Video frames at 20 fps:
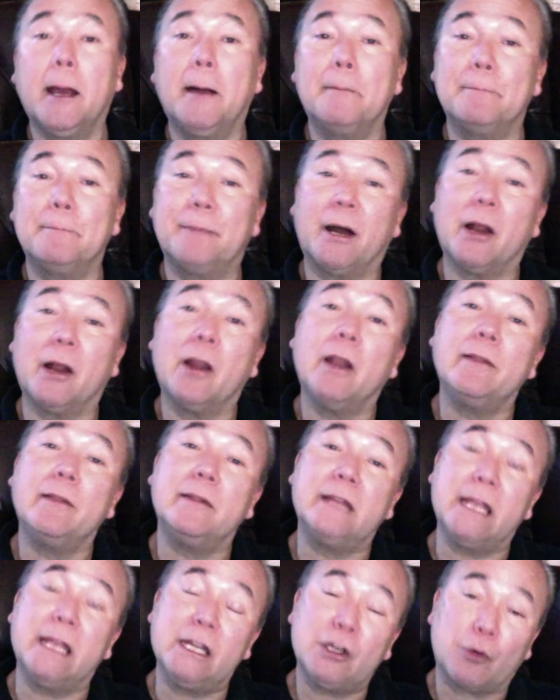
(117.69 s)
But
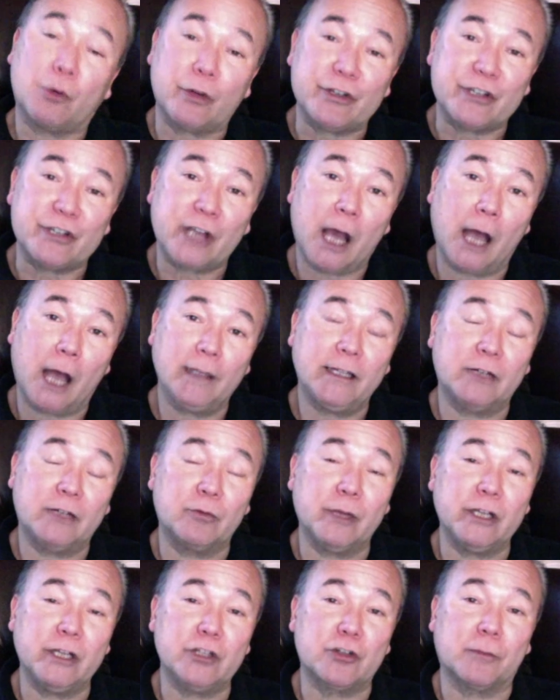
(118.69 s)
the increased content of
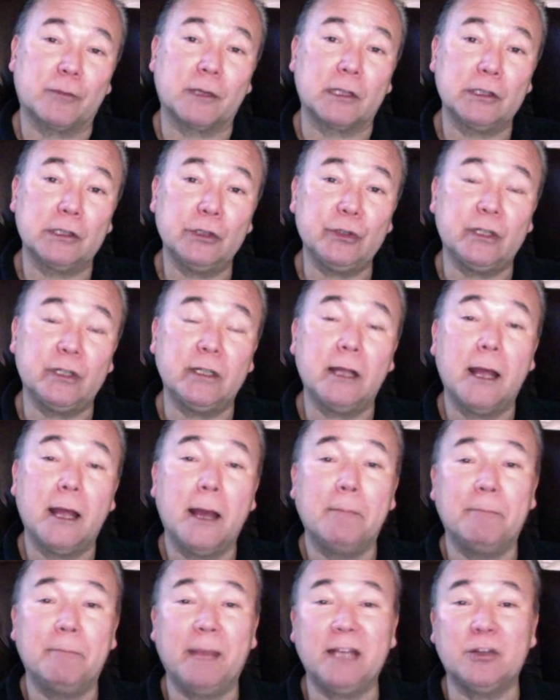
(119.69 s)
wheat germ agglutinin
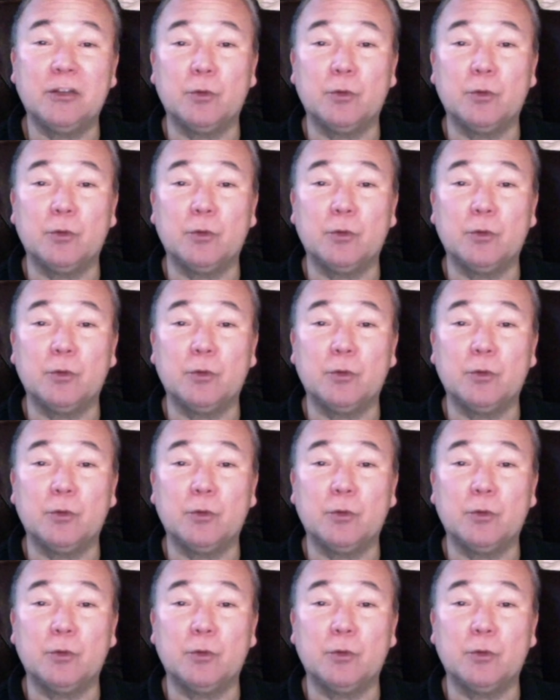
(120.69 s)
made the